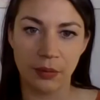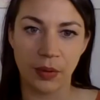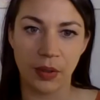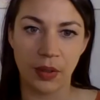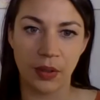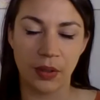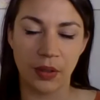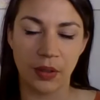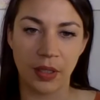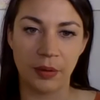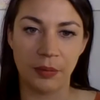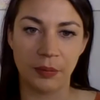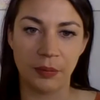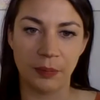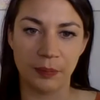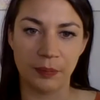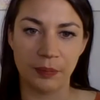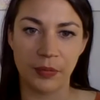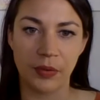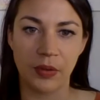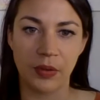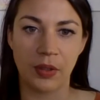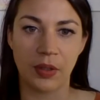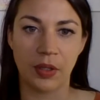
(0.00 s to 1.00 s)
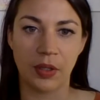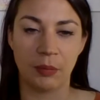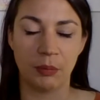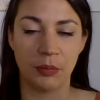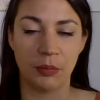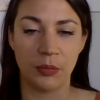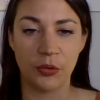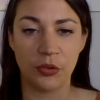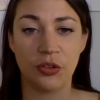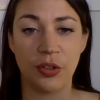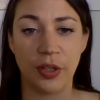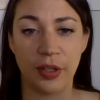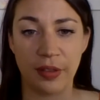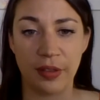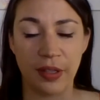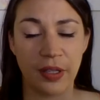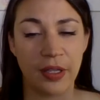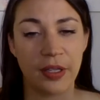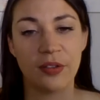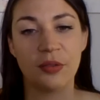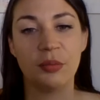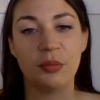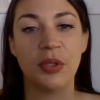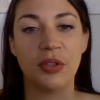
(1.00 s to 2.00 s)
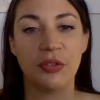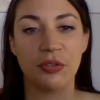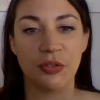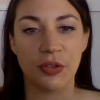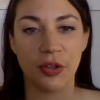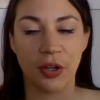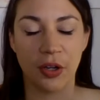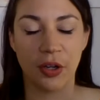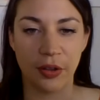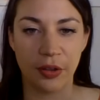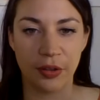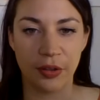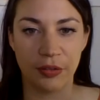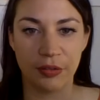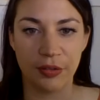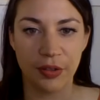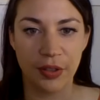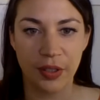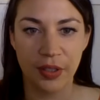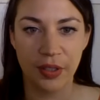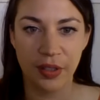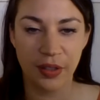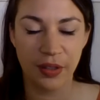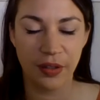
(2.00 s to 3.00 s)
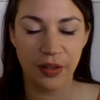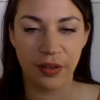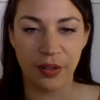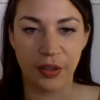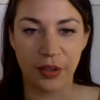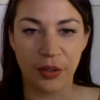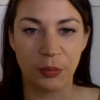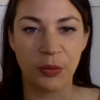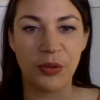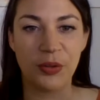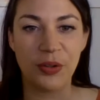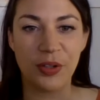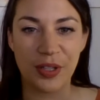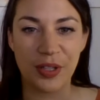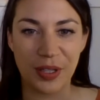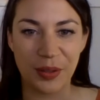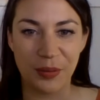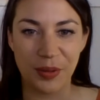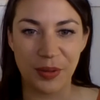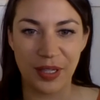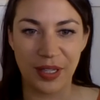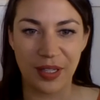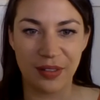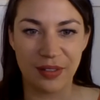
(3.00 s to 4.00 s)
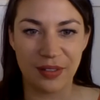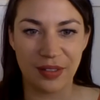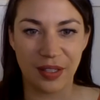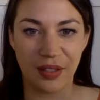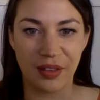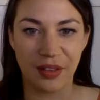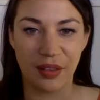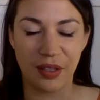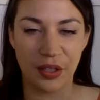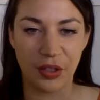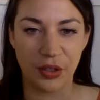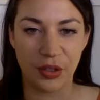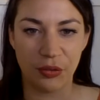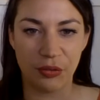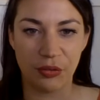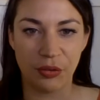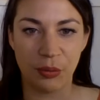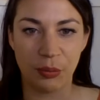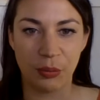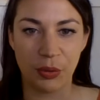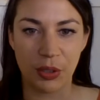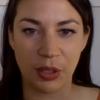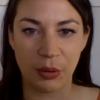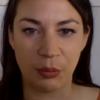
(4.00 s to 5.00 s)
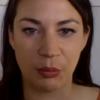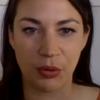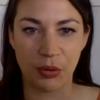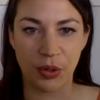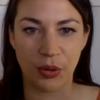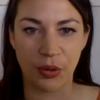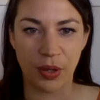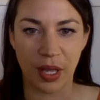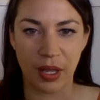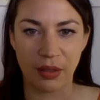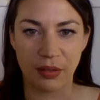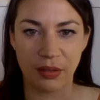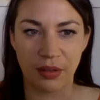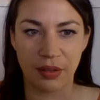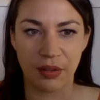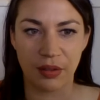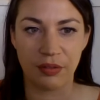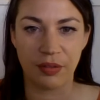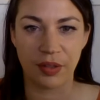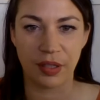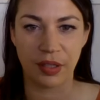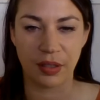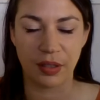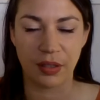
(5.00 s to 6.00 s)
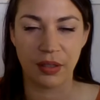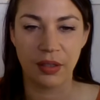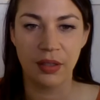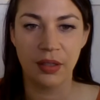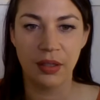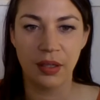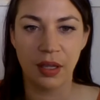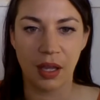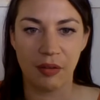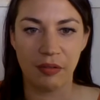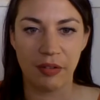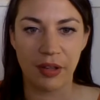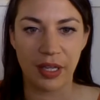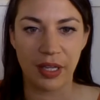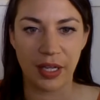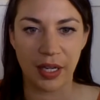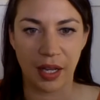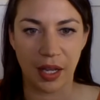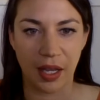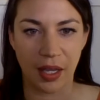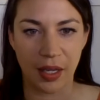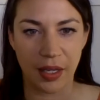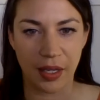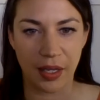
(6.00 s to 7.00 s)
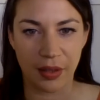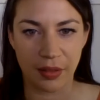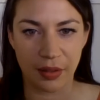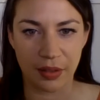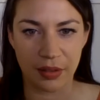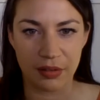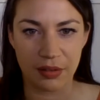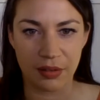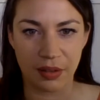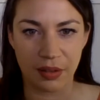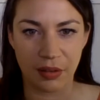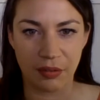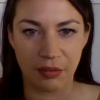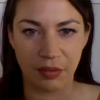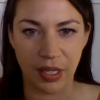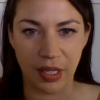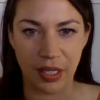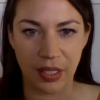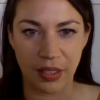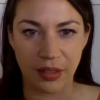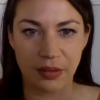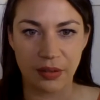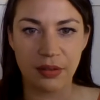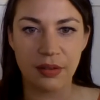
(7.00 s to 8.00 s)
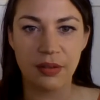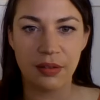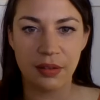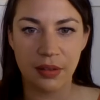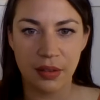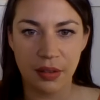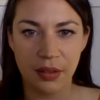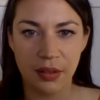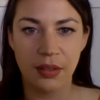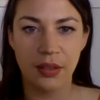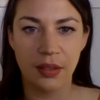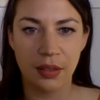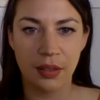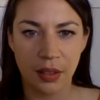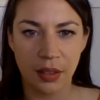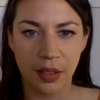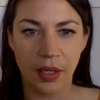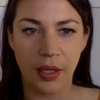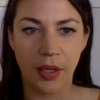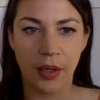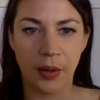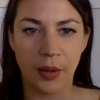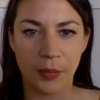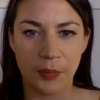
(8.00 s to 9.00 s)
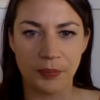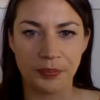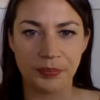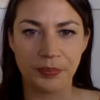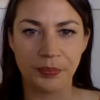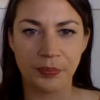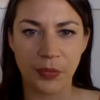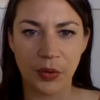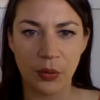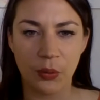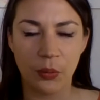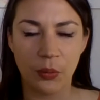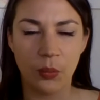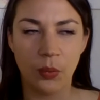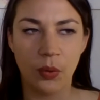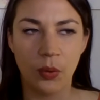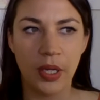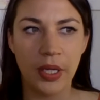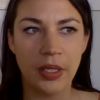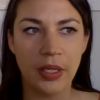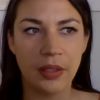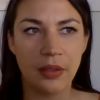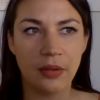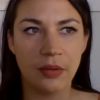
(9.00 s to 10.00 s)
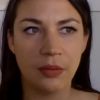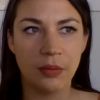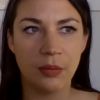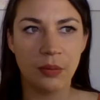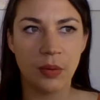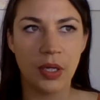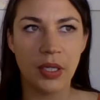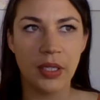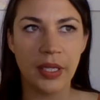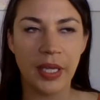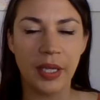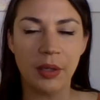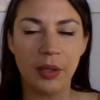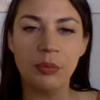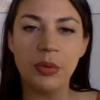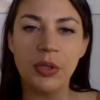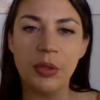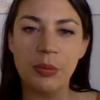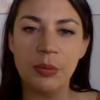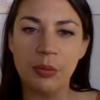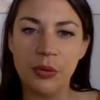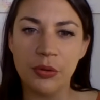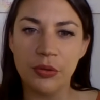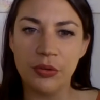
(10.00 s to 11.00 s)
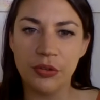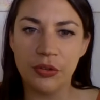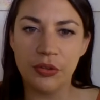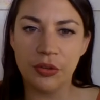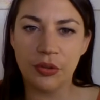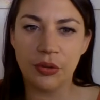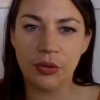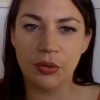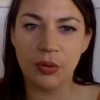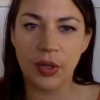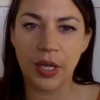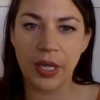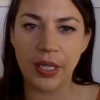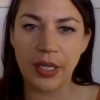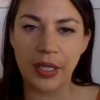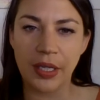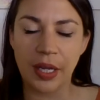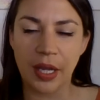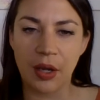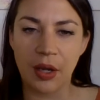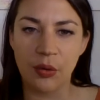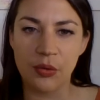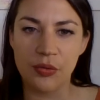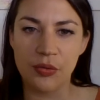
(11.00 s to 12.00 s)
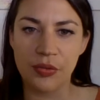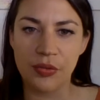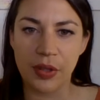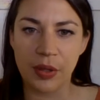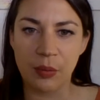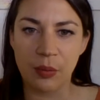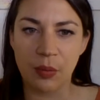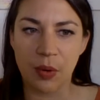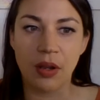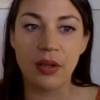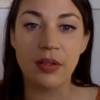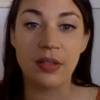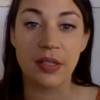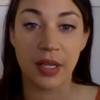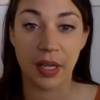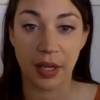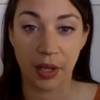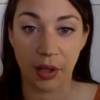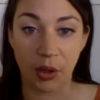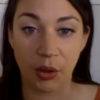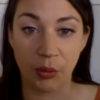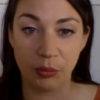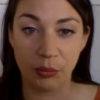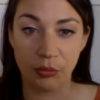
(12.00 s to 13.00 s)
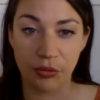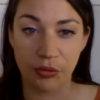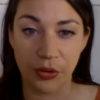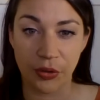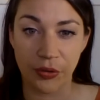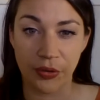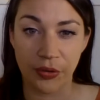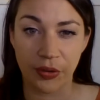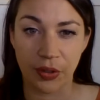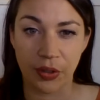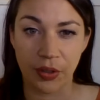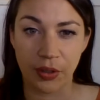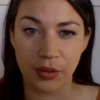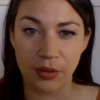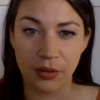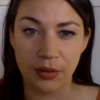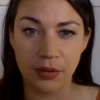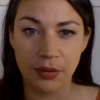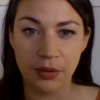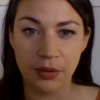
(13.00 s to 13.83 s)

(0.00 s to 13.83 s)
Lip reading: Well, I think I speak for all of the community when I say thank you for being proactive and having an eye on this in advance. What can people do right now if they want to help further?